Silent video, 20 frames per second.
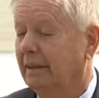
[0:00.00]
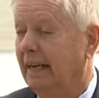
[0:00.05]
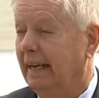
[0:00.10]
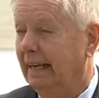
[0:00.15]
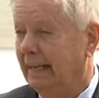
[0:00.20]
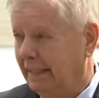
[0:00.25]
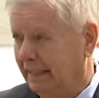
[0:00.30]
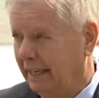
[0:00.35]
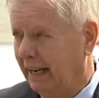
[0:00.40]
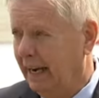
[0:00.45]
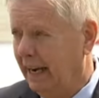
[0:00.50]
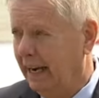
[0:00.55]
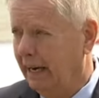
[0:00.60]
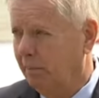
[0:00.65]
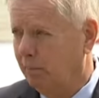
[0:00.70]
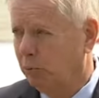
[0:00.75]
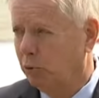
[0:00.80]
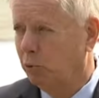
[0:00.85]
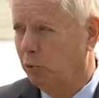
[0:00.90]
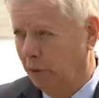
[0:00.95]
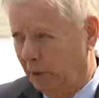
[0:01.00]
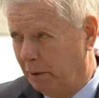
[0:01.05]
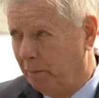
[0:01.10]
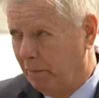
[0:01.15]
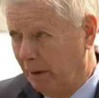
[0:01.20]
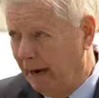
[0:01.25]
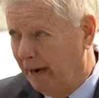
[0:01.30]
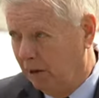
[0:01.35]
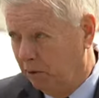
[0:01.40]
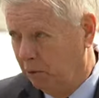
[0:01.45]
at times with
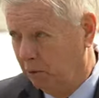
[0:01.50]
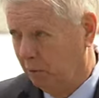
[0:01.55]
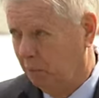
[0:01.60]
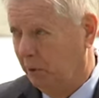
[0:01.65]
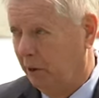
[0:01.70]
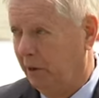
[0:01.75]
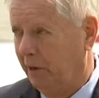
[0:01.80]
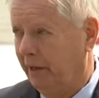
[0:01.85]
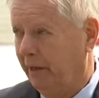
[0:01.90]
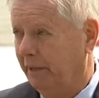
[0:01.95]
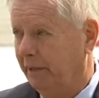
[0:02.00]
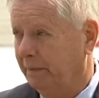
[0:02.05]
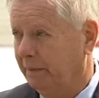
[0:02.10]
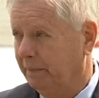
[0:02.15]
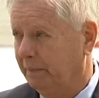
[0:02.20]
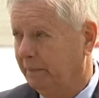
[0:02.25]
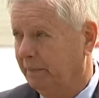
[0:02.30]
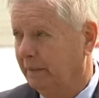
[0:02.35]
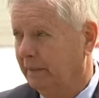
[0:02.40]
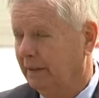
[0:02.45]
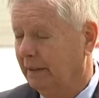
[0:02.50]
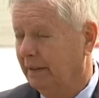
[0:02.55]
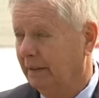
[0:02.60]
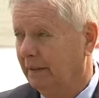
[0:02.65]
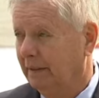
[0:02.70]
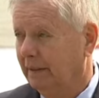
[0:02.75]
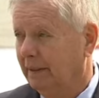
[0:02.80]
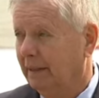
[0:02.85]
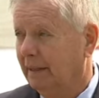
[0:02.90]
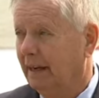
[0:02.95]
my own party.
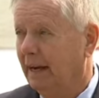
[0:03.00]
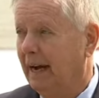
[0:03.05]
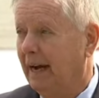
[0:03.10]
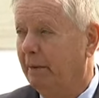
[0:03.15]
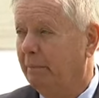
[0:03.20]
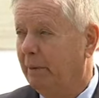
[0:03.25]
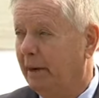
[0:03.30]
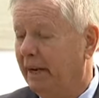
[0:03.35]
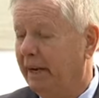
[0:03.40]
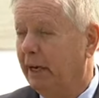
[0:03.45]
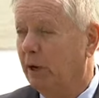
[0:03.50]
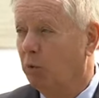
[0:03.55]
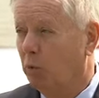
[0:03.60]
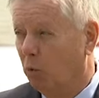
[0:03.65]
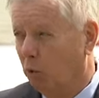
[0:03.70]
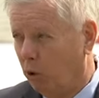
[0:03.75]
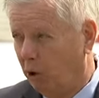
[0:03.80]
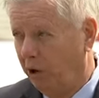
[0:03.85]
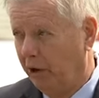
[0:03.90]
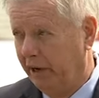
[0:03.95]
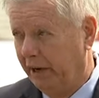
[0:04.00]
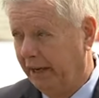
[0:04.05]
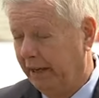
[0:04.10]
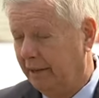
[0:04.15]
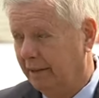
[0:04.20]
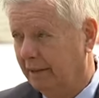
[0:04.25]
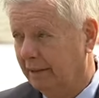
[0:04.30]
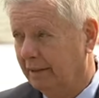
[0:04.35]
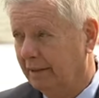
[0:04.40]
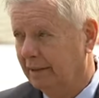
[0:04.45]
I'm getting worried,
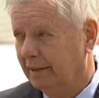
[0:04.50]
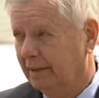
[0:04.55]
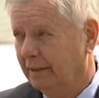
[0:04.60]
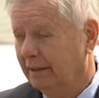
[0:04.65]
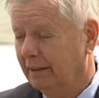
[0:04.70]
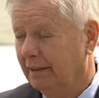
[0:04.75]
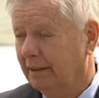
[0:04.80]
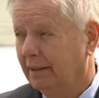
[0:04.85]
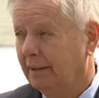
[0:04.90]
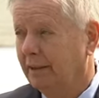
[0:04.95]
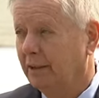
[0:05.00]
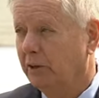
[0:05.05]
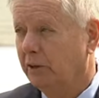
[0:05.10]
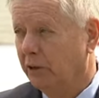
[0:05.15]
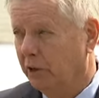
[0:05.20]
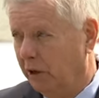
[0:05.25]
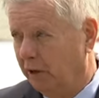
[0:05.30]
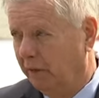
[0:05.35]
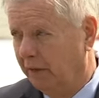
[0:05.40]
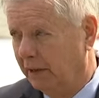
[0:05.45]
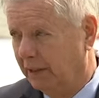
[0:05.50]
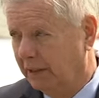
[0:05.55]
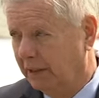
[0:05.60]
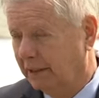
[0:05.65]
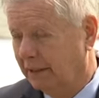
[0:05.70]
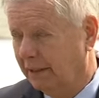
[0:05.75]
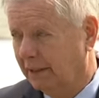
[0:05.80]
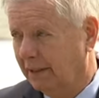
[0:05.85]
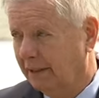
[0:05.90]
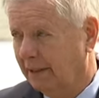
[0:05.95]

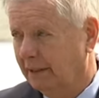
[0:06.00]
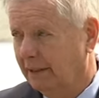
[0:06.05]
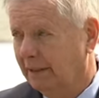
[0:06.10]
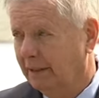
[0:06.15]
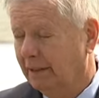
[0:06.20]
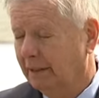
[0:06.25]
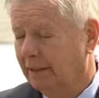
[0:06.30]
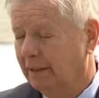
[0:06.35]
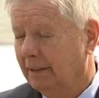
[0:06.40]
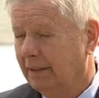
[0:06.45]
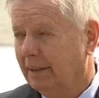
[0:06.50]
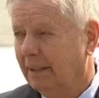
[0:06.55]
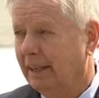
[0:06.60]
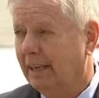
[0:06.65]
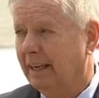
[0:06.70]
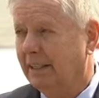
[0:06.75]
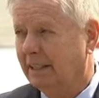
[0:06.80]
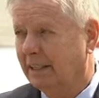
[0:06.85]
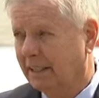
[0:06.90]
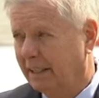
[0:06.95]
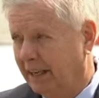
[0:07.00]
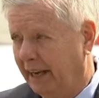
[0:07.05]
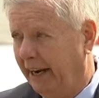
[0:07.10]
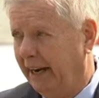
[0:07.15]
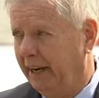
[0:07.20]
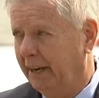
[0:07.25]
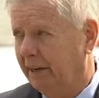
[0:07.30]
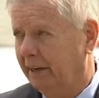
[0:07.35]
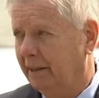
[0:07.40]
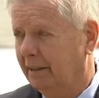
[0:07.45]
nervous, and
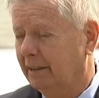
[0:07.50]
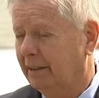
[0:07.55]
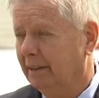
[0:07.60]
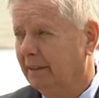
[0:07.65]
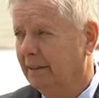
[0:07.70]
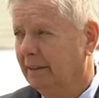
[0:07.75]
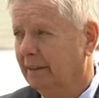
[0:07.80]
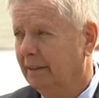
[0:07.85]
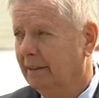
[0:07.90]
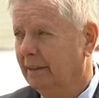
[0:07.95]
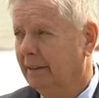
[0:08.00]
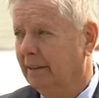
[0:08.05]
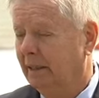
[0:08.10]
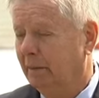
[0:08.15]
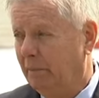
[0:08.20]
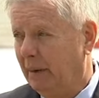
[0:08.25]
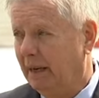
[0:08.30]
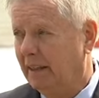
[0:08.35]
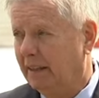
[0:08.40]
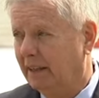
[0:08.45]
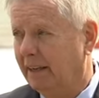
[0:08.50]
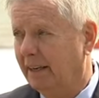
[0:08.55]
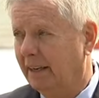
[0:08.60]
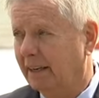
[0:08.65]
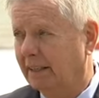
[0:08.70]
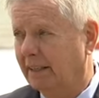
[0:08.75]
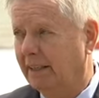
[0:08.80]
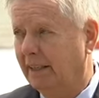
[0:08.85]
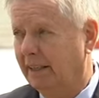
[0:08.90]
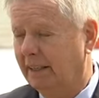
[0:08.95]
scared about the
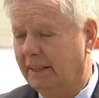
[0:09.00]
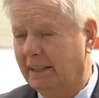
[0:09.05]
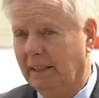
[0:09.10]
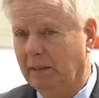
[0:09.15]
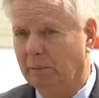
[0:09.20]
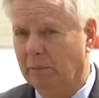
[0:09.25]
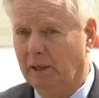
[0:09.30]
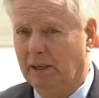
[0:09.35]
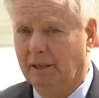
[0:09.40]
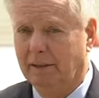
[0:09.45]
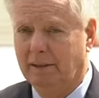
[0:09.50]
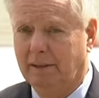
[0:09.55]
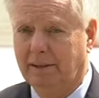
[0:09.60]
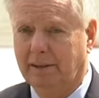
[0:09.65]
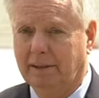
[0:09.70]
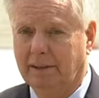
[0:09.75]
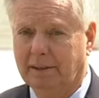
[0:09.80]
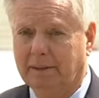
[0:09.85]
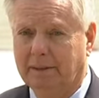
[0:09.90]
next 18 months.